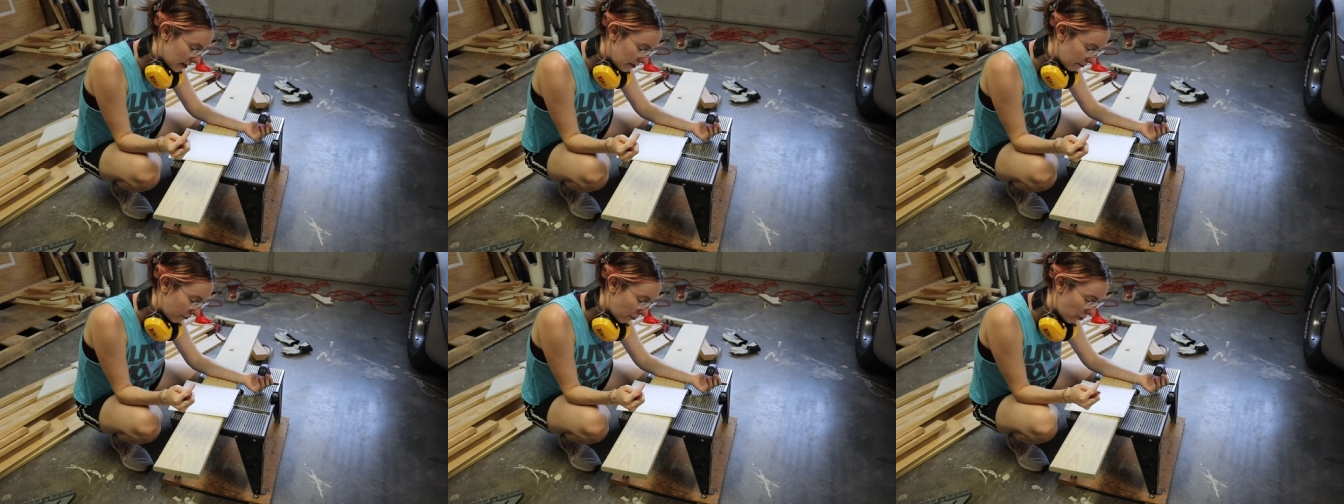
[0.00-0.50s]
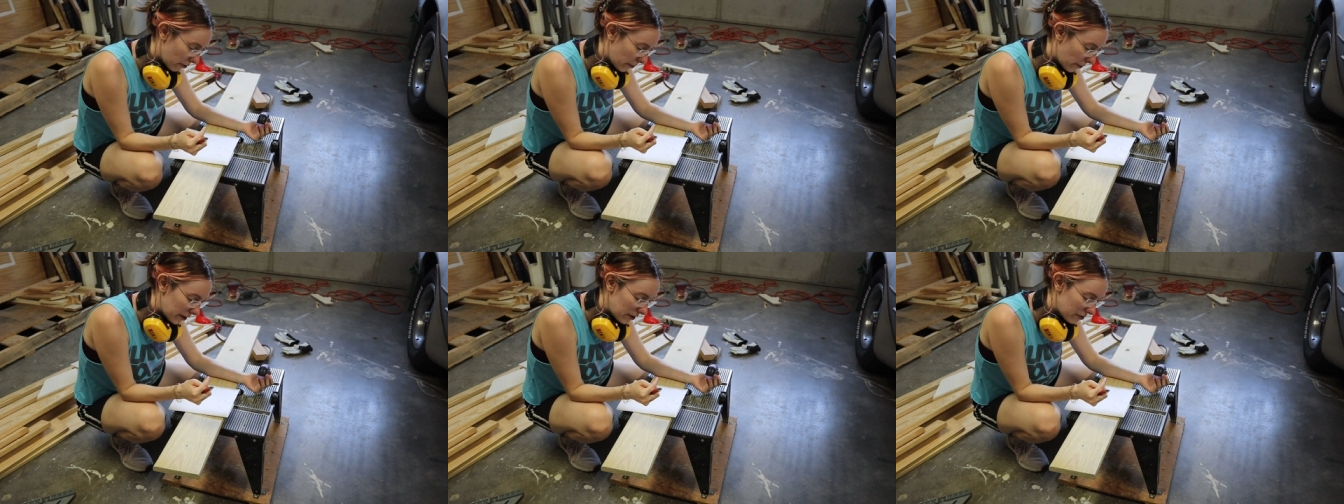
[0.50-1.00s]
in four
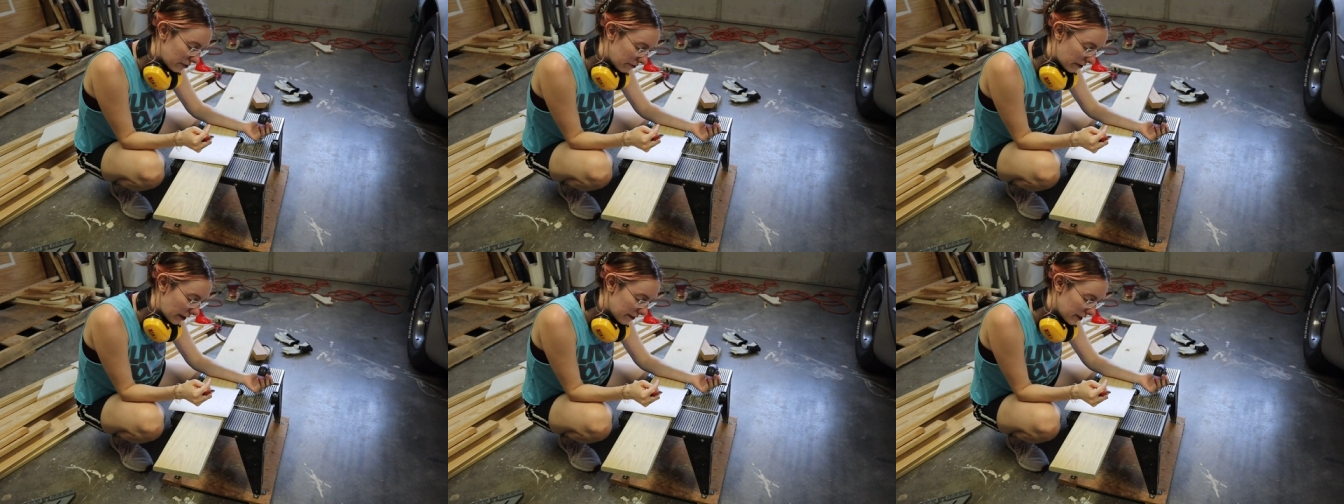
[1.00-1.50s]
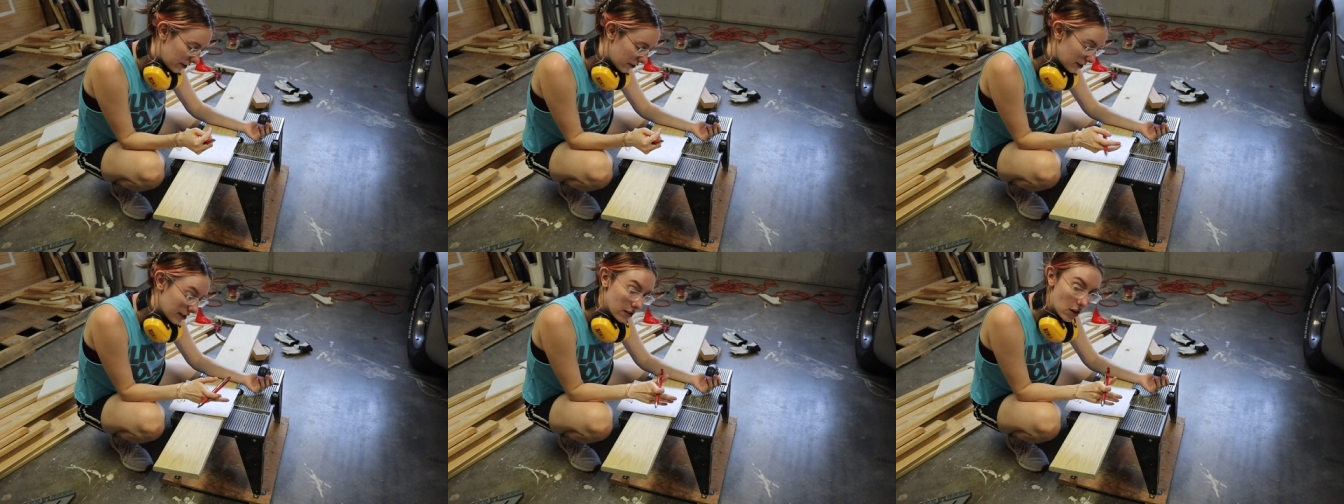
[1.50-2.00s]
point two five
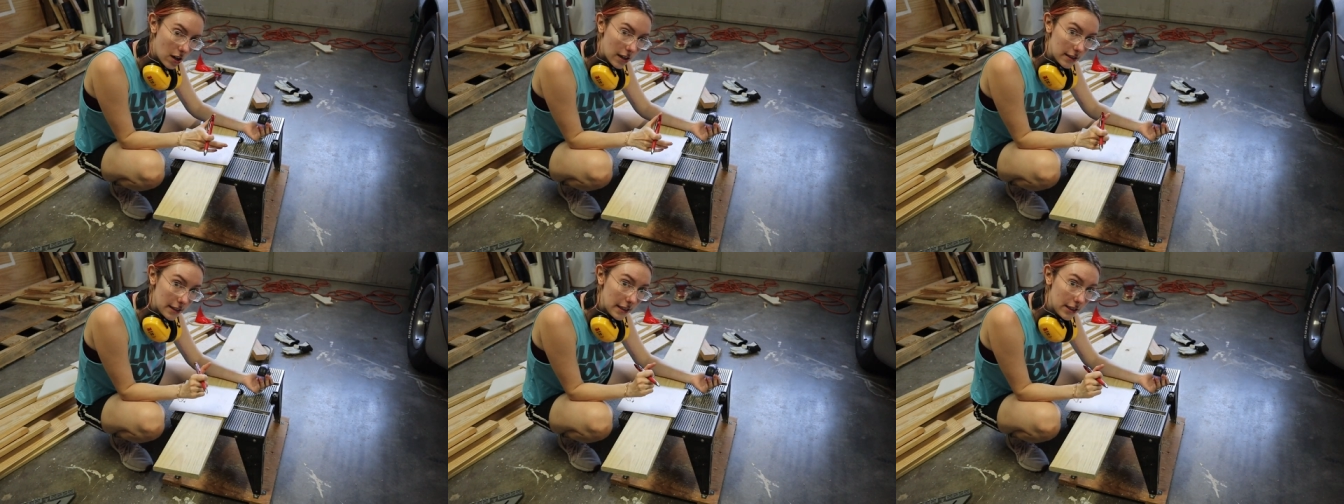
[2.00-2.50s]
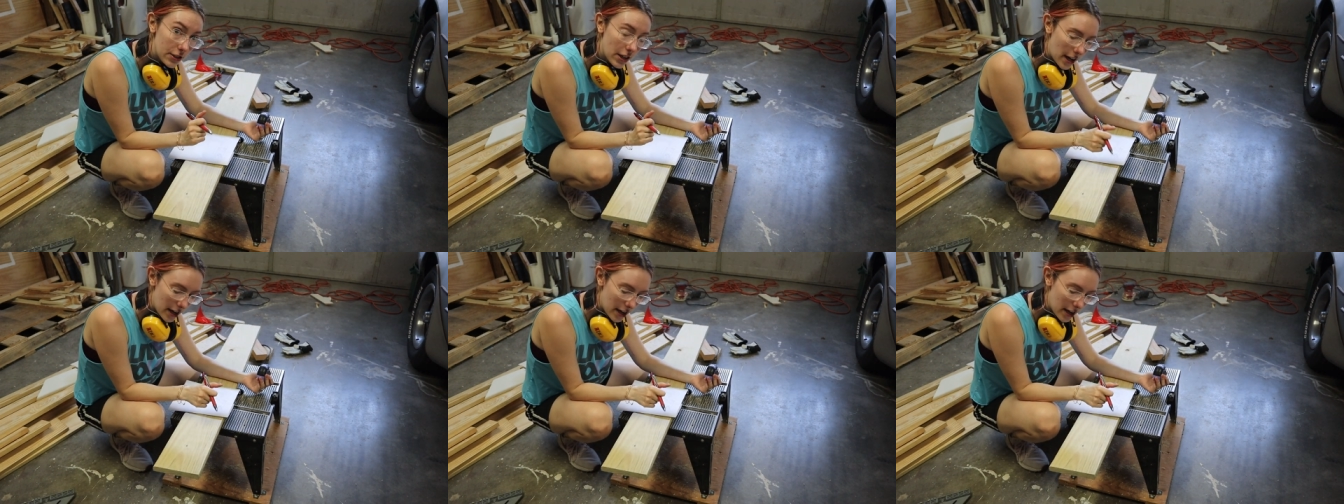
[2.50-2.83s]
inches on each